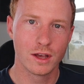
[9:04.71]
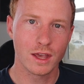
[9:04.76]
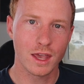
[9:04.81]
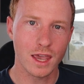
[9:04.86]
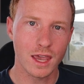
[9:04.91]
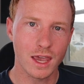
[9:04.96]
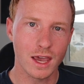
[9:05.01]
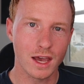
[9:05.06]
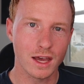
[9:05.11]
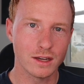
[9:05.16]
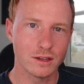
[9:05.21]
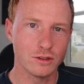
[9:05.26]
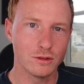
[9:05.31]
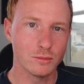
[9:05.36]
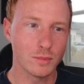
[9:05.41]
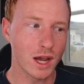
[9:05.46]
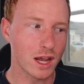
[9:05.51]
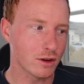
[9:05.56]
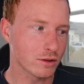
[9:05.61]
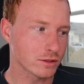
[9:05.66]
and
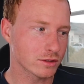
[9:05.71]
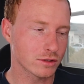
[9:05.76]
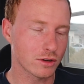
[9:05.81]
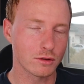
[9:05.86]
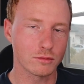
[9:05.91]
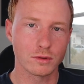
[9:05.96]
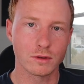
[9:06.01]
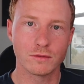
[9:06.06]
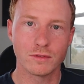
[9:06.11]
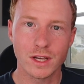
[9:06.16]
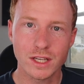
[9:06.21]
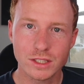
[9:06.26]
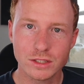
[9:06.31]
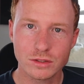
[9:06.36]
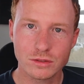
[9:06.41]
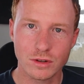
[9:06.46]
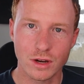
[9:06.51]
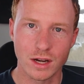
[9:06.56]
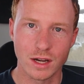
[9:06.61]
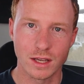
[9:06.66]
you might start
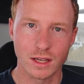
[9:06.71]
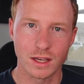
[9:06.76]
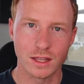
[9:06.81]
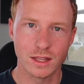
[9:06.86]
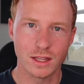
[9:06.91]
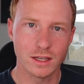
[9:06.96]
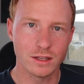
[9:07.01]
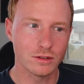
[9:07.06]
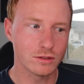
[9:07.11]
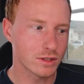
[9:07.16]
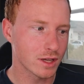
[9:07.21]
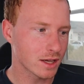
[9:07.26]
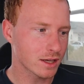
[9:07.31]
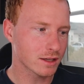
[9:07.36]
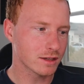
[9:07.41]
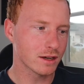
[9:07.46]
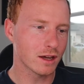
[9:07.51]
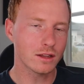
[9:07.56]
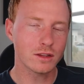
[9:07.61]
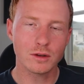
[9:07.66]
revenge trading, and then you
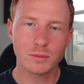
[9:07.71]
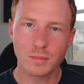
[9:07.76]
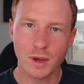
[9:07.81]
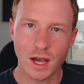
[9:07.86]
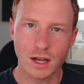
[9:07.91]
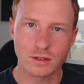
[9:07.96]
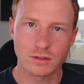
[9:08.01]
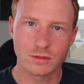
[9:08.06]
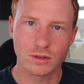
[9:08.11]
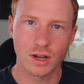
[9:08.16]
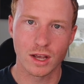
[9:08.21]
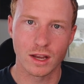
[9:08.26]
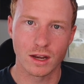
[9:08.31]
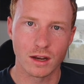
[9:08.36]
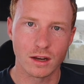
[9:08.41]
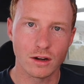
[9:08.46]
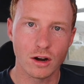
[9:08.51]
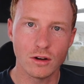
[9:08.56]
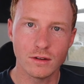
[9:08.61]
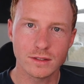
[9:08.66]
take another bad
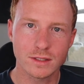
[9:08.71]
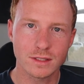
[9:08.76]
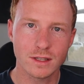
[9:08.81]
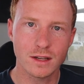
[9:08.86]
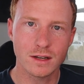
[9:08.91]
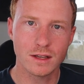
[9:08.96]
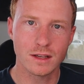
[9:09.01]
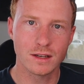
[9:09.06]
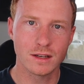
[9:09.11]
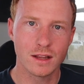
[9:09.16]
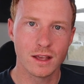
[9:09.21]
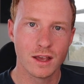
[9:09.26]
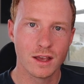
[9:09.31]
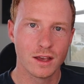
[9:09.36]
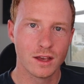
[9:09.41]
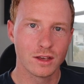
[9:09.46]
trade, and all of a sudden